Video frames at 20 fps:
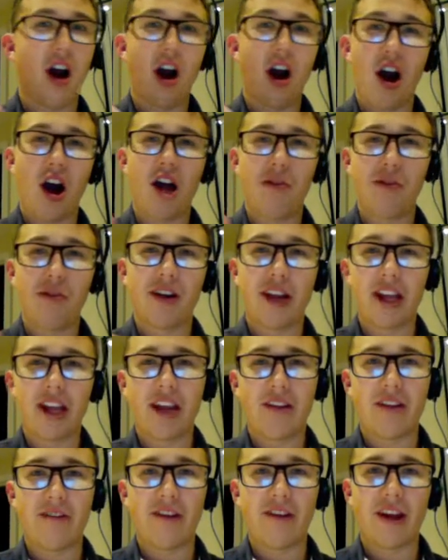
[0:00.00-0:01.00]
I will
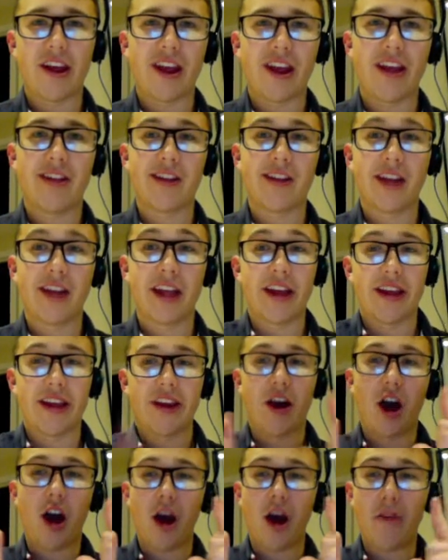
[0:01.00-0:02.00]
leave his
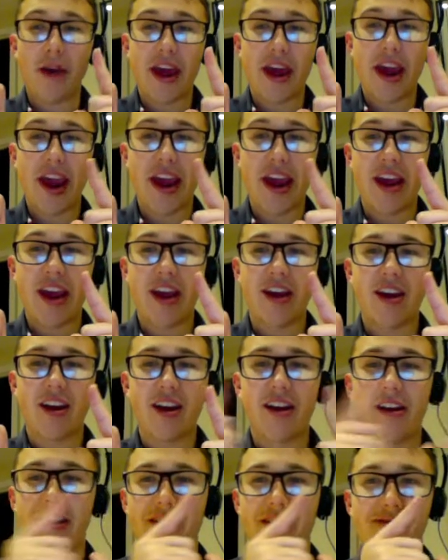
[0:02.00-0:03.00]
link up here.